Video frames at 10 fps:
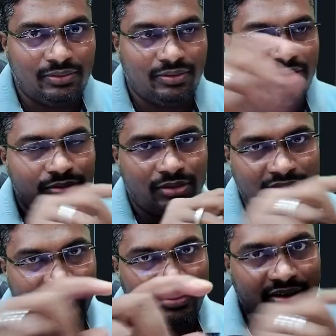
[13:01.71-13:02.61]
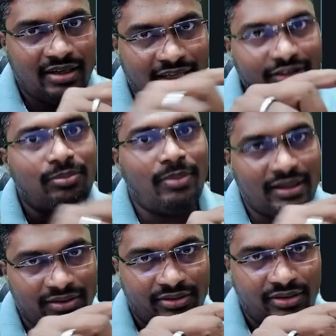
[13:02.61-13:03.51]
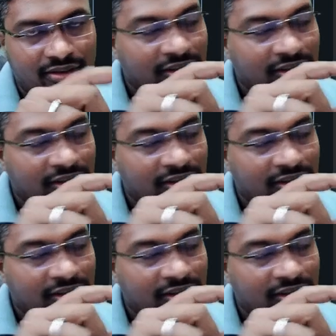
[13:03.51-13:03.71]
Okay, so consider it as partition.